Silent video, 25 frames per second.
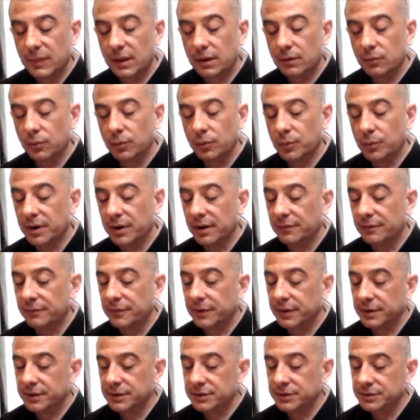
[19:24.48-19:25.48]
When we are
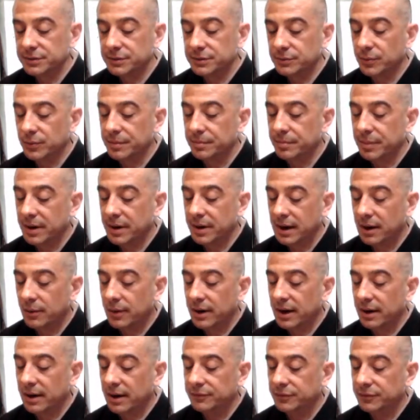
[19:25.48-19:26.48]
finished, we bow
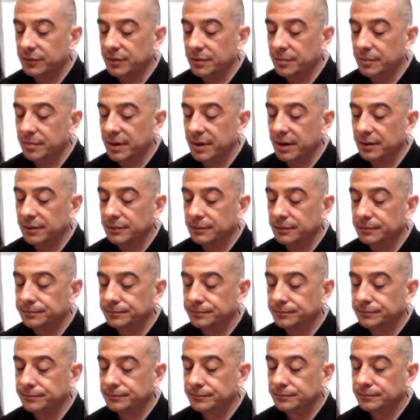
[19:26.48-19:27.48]
after the bell.
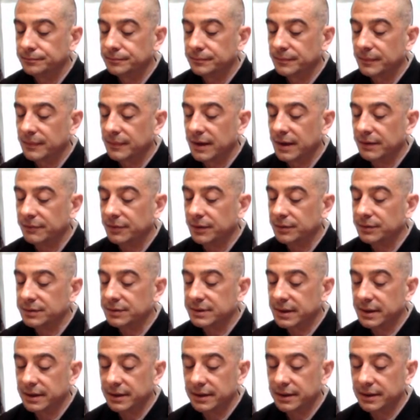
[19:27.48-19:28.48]
There's
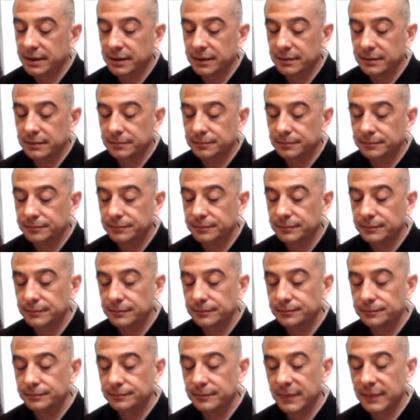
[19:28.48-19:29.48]
kinhin.
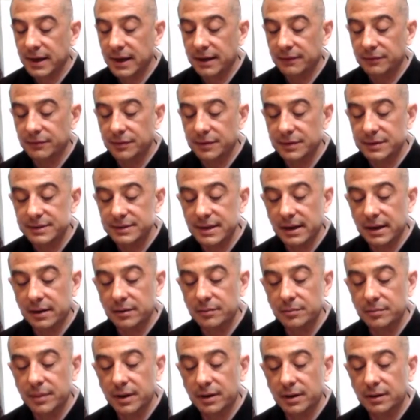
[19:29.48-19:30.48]
After the second
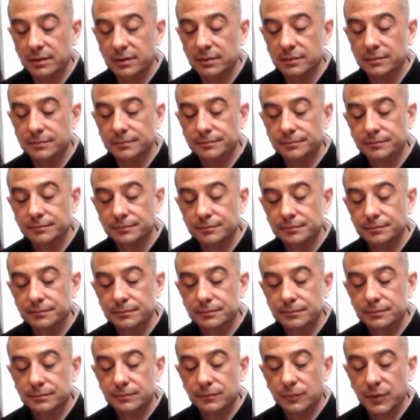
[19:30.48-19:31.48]
bell,
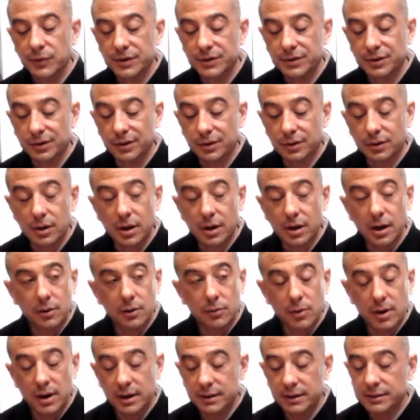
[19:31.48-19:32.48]
we turn
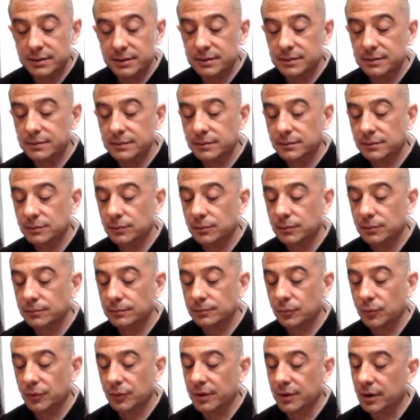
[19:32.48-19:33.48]
clockwise
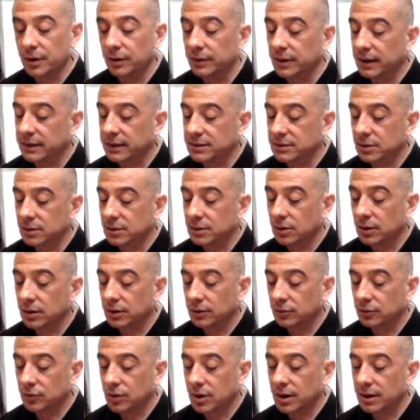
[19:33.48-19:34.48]
with our legs
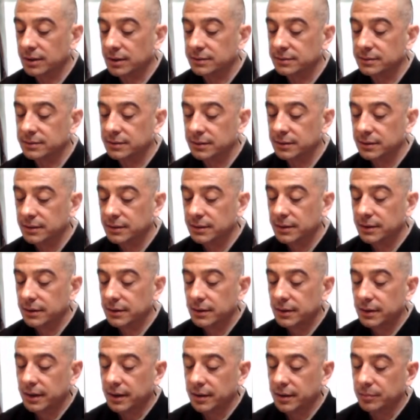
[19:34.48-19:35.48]
crossed.
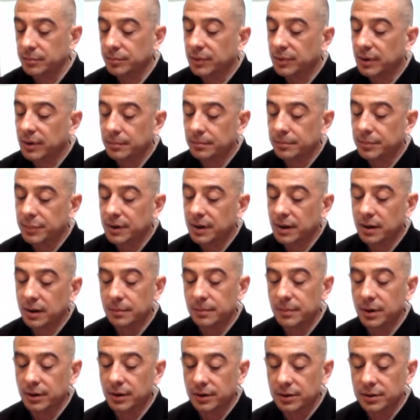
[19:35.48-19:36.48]
We plump up
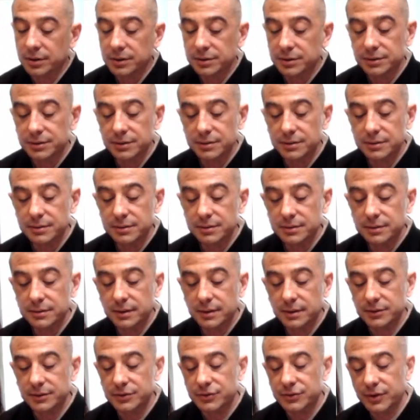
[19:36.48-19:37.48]
our cushions
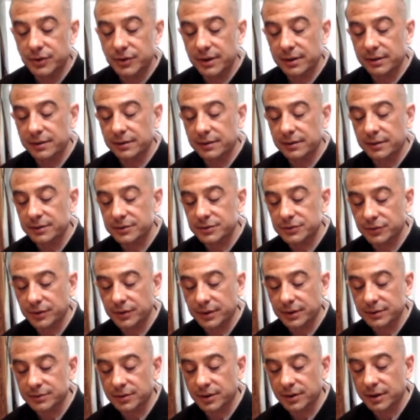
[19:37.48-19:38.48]
and straighten the
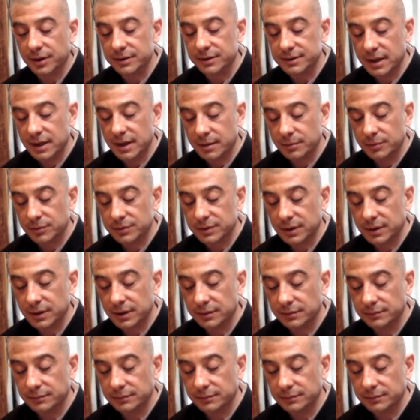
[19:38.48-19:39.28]
strings on our zabuton.